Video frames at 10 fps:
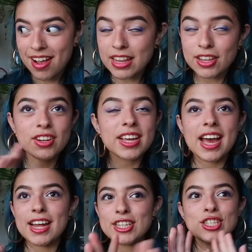I literally, I
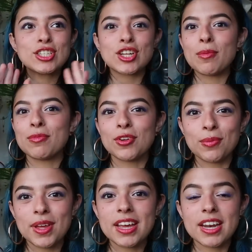had to stop
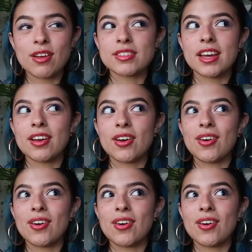filming and I was like,